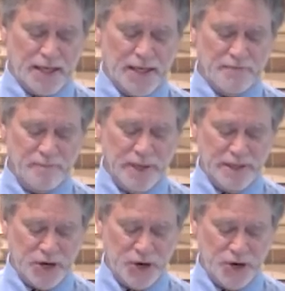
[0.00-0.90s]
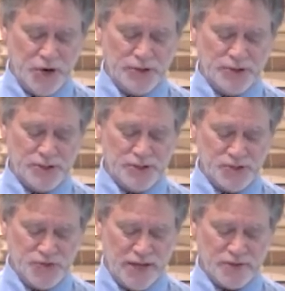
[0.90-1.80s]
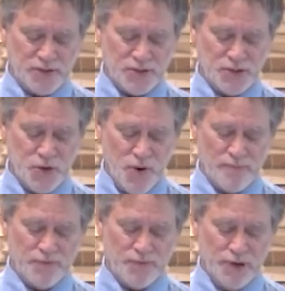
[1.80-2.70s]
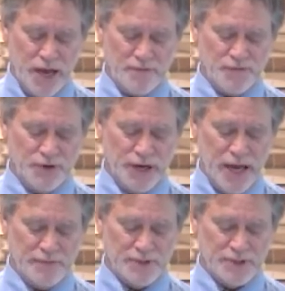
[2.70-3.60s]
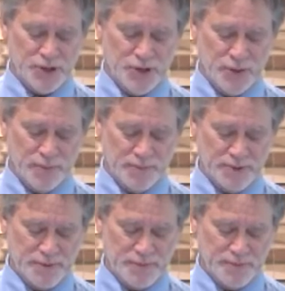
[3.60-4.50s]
Give me the courage and strength to show up for life on life's terms.